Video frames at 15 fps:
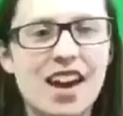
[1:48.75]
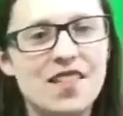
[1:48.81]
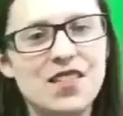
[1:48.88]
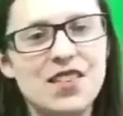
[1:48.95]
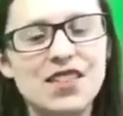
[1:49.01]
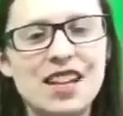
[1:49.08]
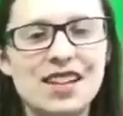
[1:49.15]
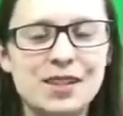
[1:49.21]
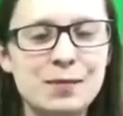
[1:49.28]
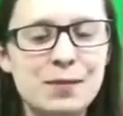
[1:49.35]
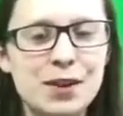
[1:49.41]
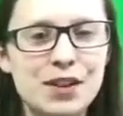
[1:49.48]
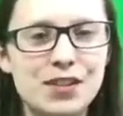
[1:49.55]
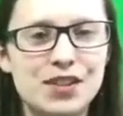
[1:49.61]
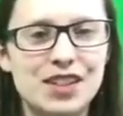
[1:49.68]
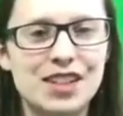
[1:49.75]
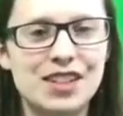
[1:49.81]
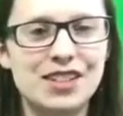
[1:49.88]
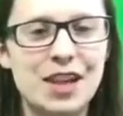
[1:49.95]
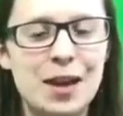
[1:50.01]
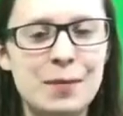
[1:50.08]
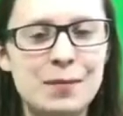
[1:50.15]
If you'd like some more tricky
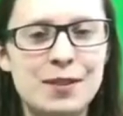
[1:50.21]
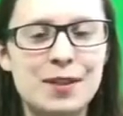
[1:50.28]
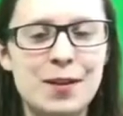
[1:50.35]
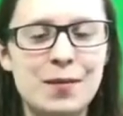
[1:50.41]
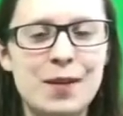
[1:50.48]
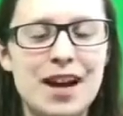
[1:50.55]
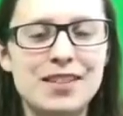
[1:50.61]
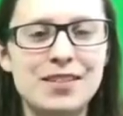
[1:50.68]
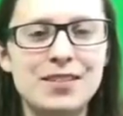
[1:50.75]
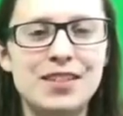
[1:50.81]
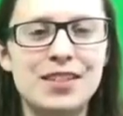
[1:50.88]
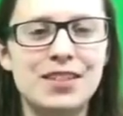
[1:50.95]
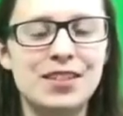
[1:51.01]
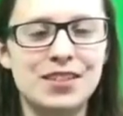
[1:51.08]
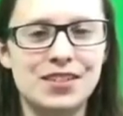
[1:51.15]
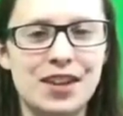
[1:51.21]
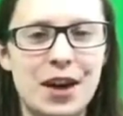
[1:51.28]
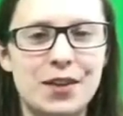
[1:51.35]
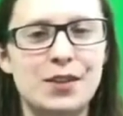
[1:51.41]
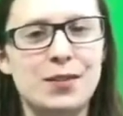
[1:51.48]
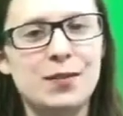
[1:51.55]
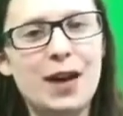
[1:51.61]
tips, why don't you
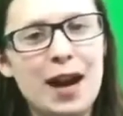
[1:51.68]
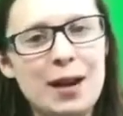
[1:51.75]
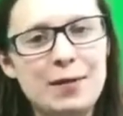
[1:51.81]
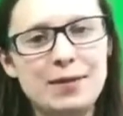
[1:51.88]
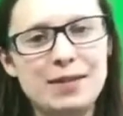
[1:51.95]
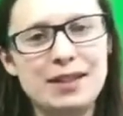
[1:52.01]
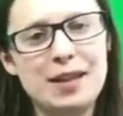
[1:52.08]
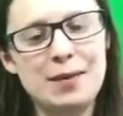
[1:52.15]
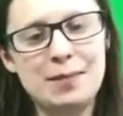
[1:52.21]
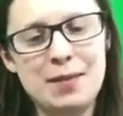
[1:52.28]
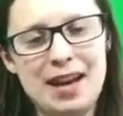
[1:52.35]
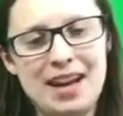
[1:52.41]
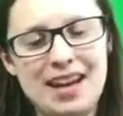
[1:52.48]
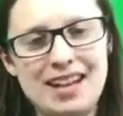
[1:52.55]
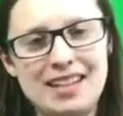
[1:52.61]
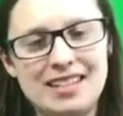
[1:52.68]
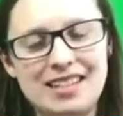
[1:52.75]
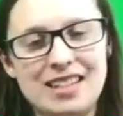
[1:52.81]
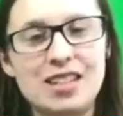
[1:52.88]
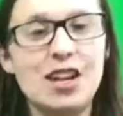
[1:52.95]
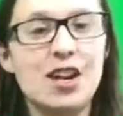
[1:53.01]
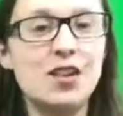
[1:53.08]
subscribe to YMCA
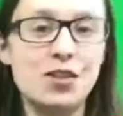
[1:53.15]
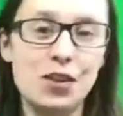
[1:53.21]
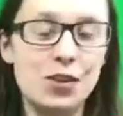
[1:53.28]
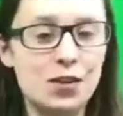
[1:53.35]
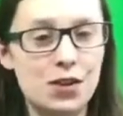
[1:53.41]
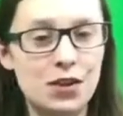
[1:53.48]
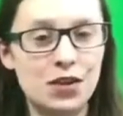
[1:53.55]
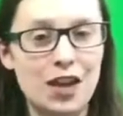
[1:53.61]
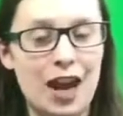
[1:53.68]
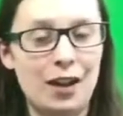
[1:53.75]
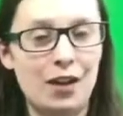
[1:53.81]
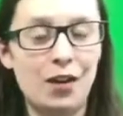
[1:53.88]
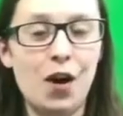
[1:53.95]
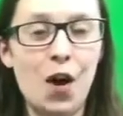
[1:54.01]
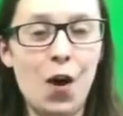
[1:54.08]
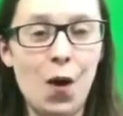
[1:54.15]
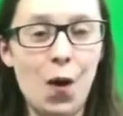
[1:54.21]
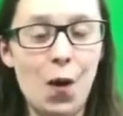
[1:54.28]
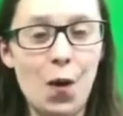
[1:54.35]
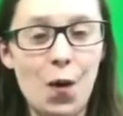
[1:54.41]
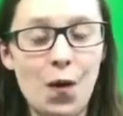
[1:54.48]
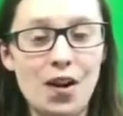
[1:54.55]
Paisley's new YouTube channel?
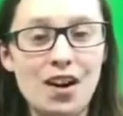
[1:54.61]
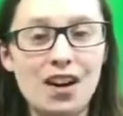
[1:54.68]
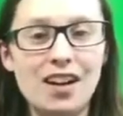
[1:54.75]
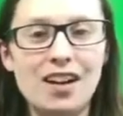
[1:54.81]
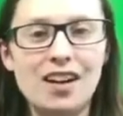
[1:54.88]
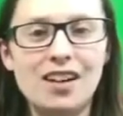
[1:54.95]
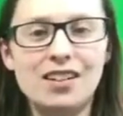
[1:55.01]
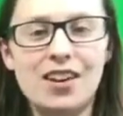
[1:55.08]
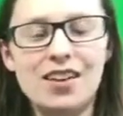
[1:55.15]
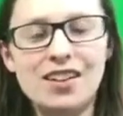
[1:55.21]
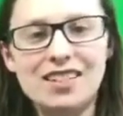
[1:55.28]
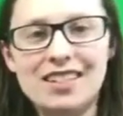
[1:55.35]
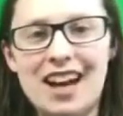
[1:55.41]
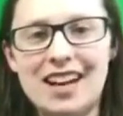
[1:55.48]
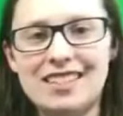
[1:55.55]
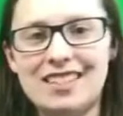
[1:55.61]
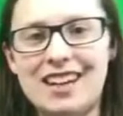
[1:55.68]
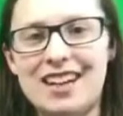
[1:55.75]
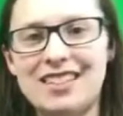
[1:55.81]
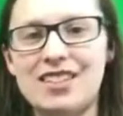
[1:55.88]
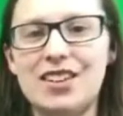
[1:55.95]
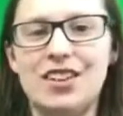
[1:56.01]
Or contact
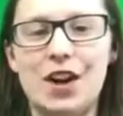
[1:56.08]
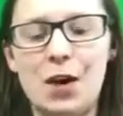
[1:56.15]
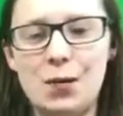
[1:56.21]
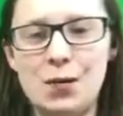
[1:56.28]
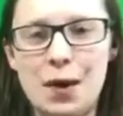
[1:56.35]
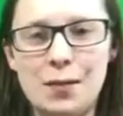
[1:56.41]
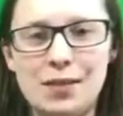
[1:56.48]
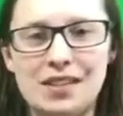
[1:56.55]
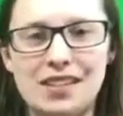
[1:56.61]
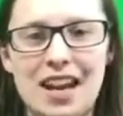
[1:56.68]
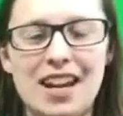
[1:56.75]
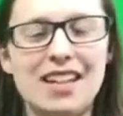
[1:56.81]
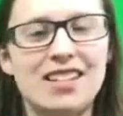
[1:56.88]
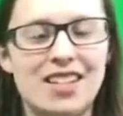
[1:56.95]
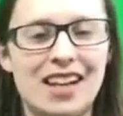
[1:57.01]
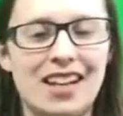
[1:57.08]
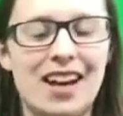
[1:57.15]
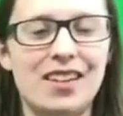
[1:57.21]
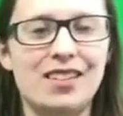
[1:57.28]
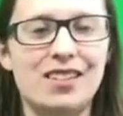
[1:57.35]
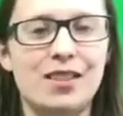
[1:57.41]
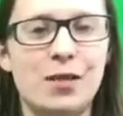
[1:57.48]
us on our website to check
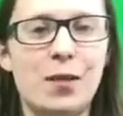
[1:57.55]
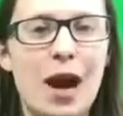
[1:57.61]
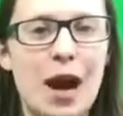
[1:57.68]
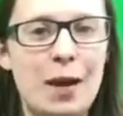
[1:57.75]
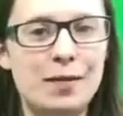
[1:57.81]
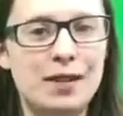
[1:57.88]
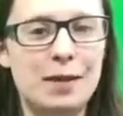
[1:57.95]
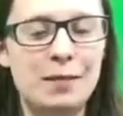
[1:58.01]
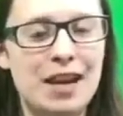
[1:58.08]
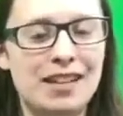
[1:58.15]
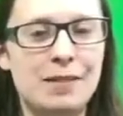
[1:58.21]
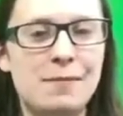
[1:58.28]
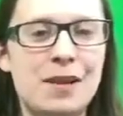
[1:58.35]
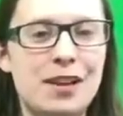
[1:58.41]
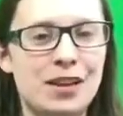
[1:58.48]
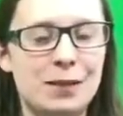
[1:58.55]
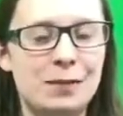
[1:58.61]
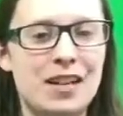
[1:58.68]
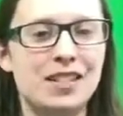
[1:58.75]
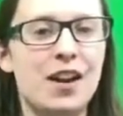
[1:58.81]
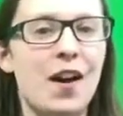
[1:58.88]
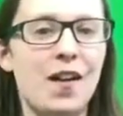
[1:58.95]
out the YMCA Paisley
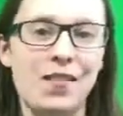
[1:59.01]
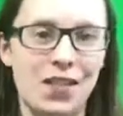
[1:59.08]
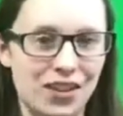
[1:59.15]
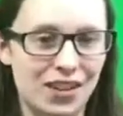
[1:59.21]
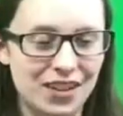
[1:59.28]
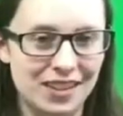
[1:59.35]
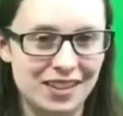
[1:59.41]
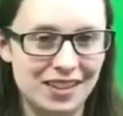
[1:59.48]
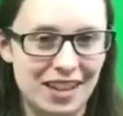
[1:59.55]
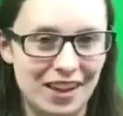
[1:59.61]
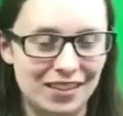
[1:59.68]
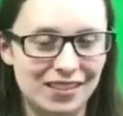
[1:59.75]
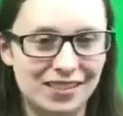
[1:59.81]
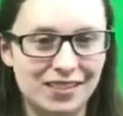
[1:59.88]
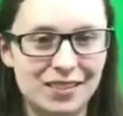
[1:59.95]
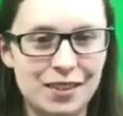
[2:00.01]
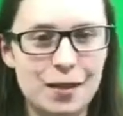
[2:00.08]
Makerspace for yourself.